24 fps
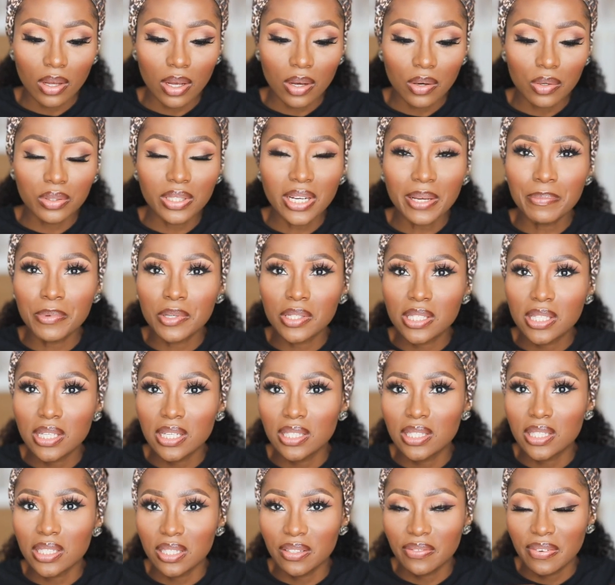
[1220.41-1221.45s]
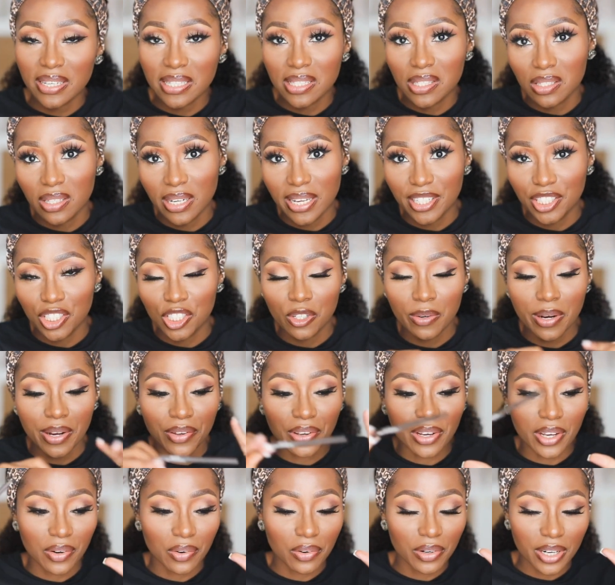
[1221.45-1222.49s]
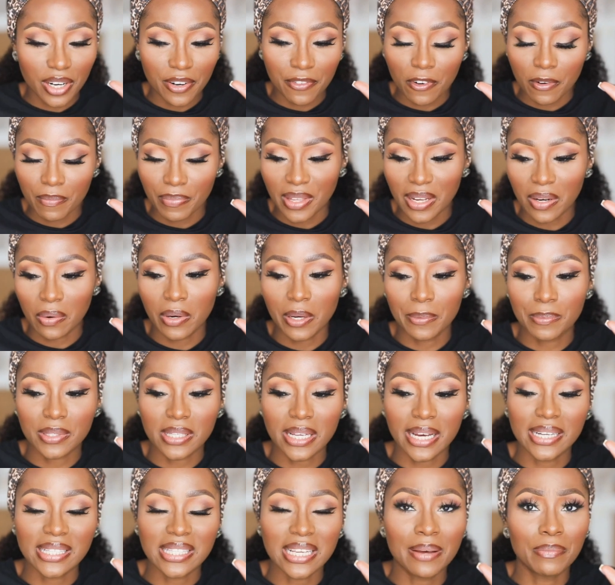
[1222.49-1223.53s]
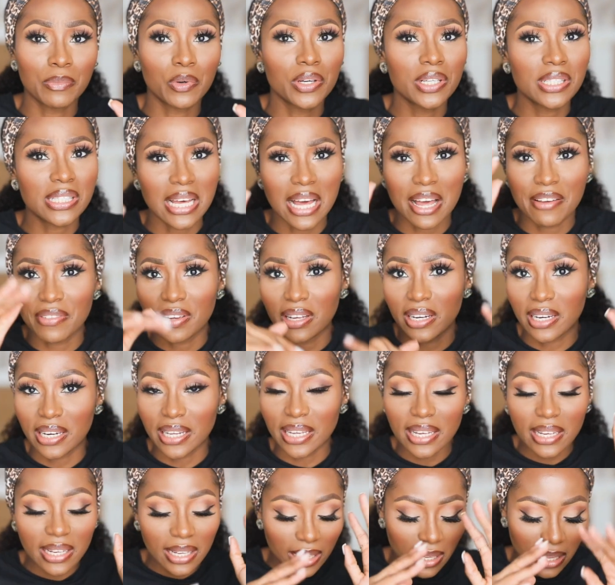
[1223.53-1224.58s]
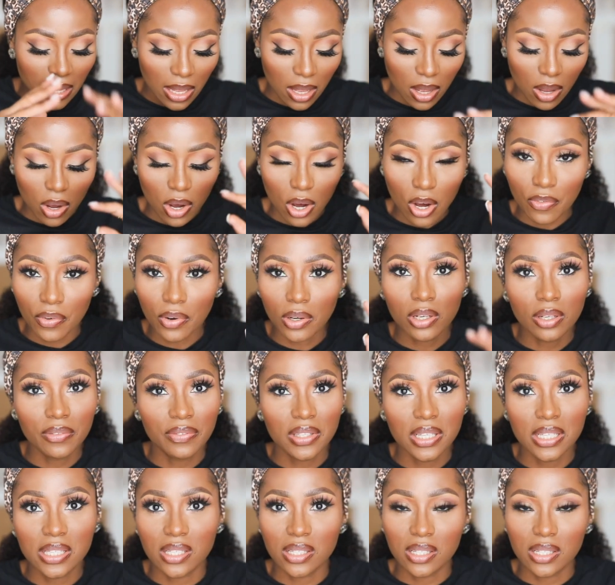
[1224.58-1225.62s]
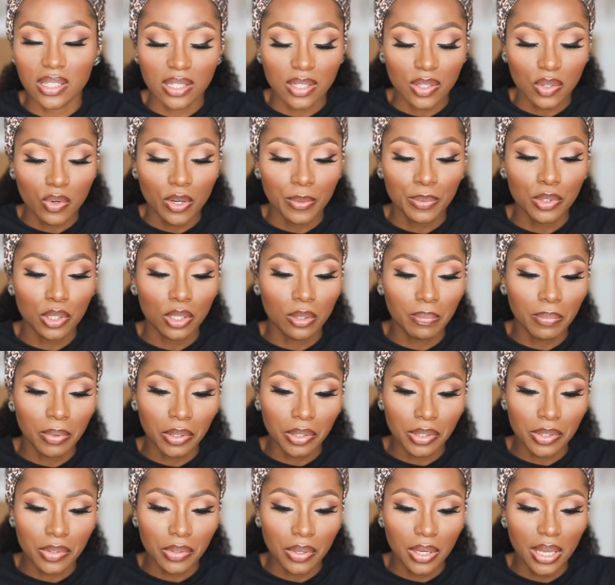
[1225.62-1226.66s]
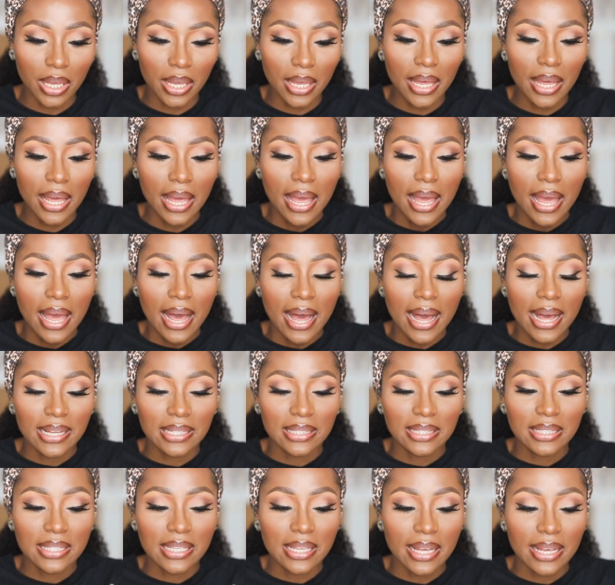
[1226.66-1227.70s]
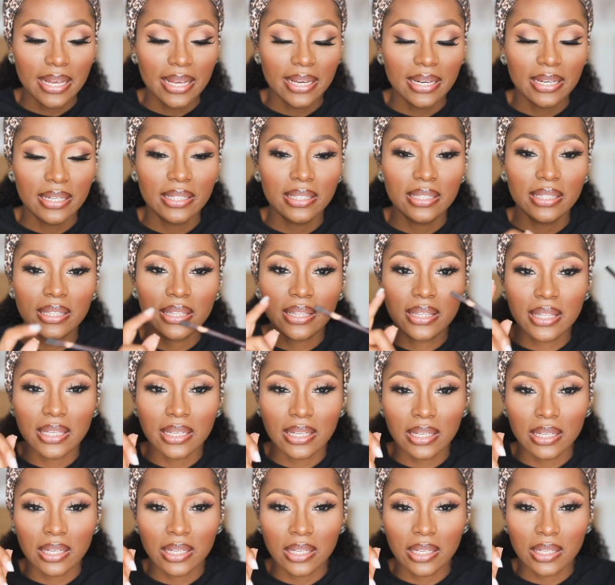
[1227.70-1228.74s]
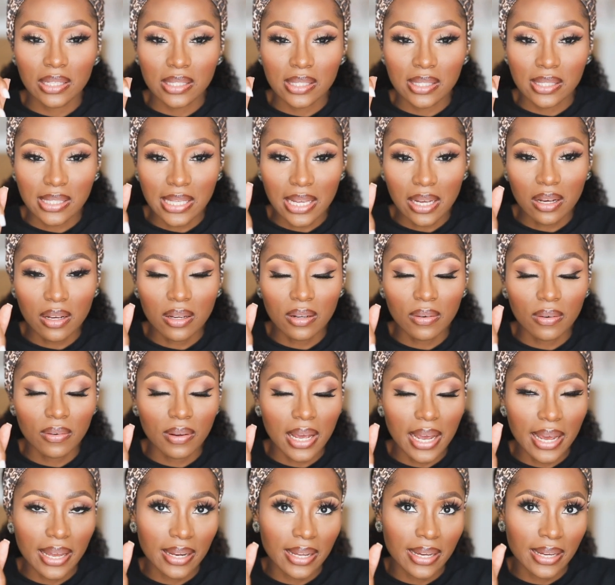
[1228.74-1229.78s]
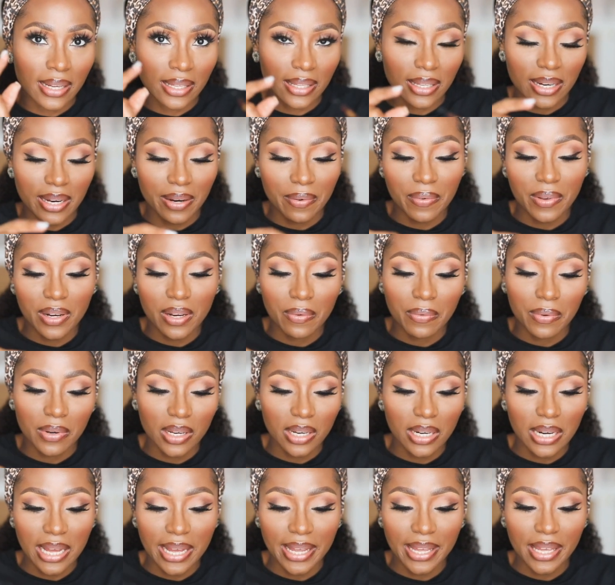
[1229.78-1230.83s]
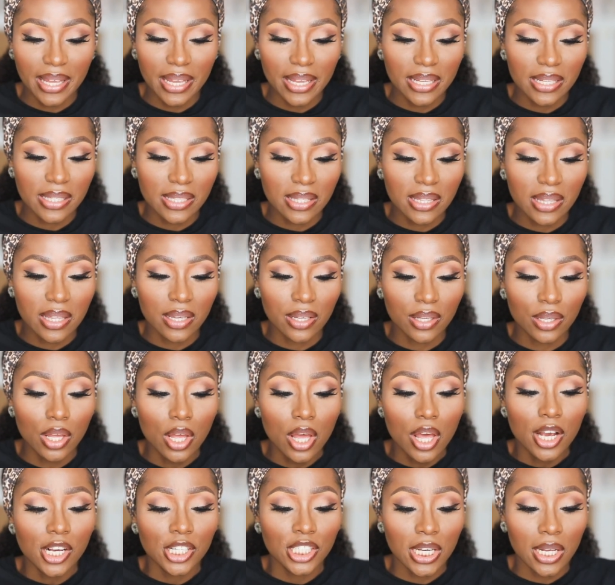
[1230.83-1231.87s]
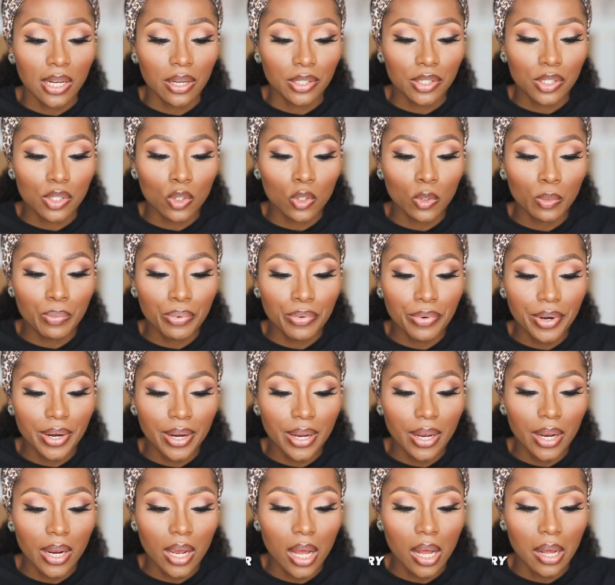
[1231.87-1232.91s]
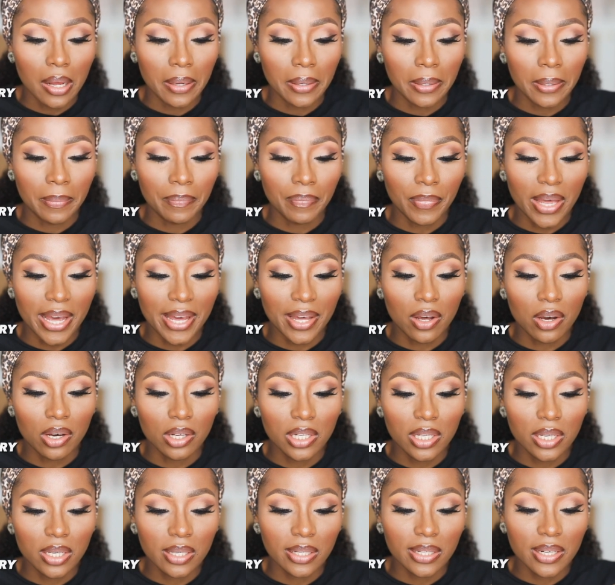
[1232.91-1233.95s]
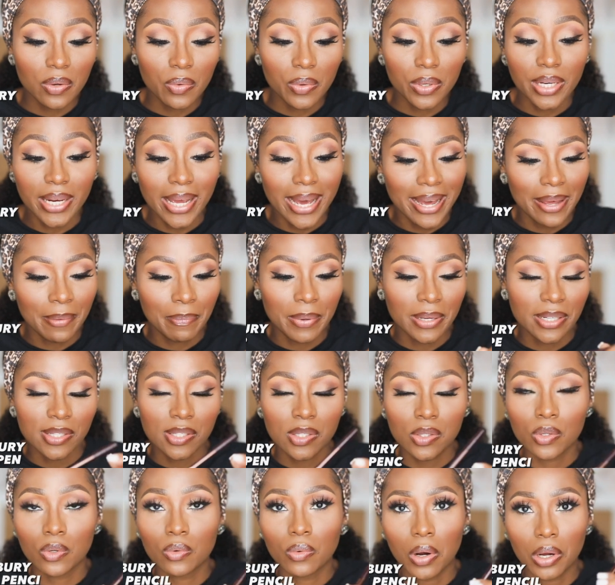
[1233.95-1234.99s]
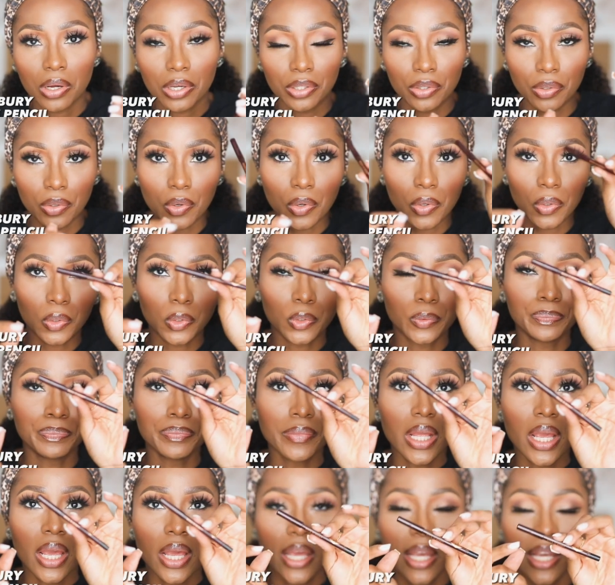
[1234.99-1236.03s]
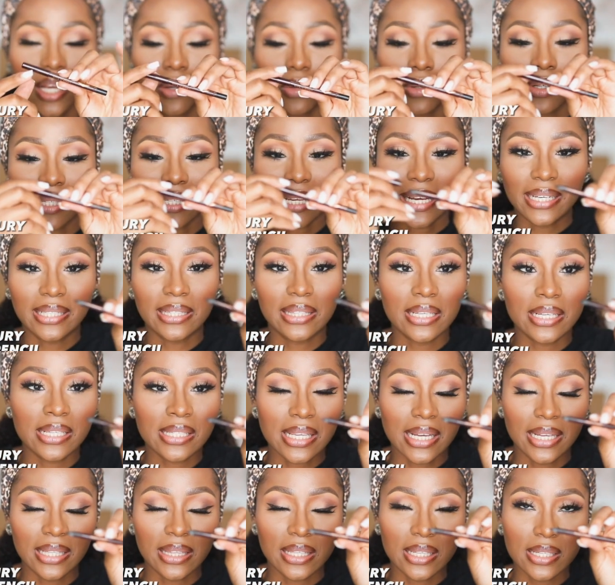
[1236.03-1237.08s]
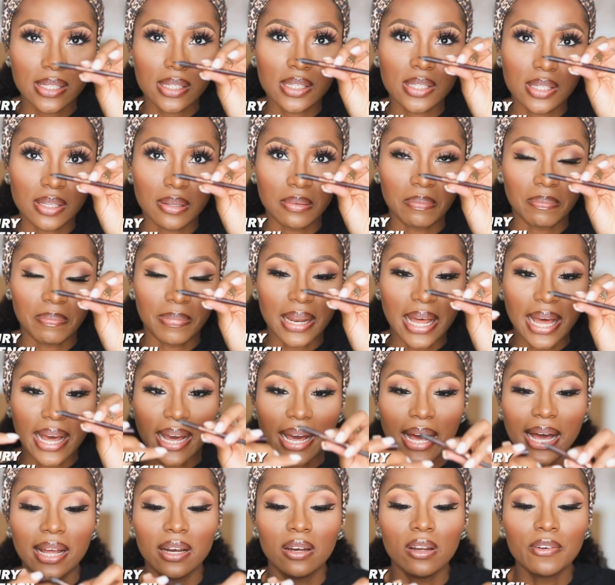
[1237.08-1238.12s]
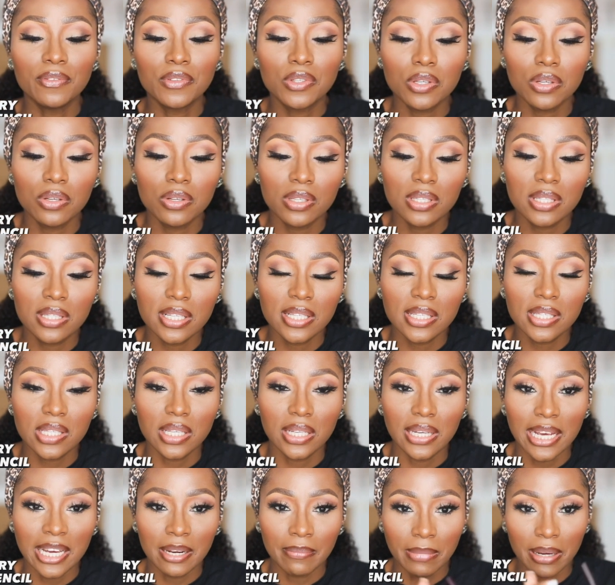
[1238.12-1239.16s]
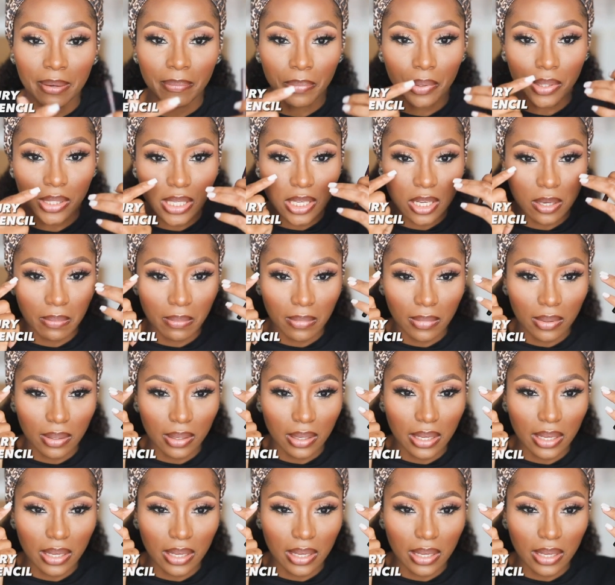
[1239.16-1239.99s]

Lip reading: Huda Beauty delivers to Nigeria. You can order from their website. I'm going to have a link of all of this in the description box, okay? And the second eyeliner that I really, really like is the Charlotte Tilbury Iconic Liquid Eye Pencil Rock and Coal. It looks like this, and this is in black. I love to use this to line my bottom.